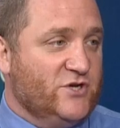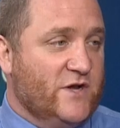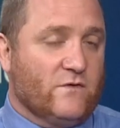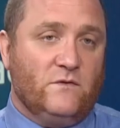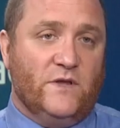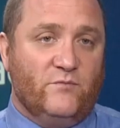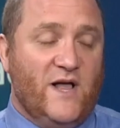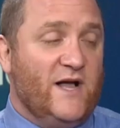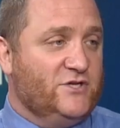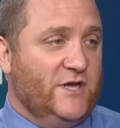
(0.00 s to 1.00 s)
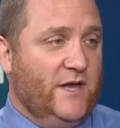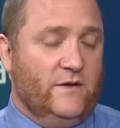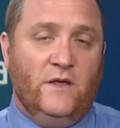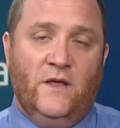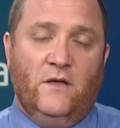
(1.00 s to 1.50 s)
general and
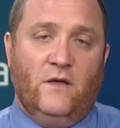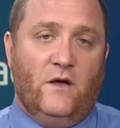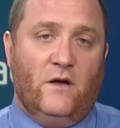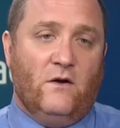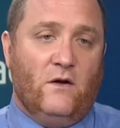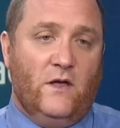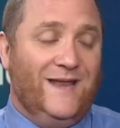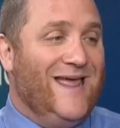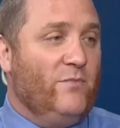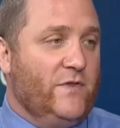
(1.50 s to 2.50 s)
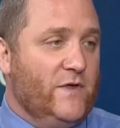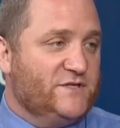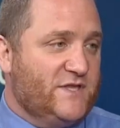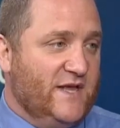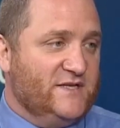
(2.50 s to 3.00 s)
blockchain enable
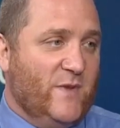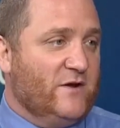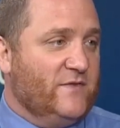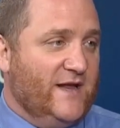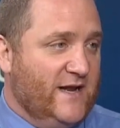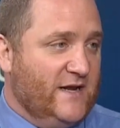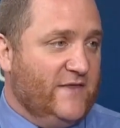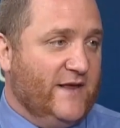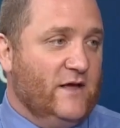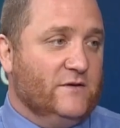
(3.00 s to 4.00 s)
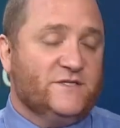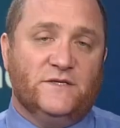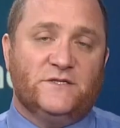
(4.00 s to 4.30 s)
those things better than anything else.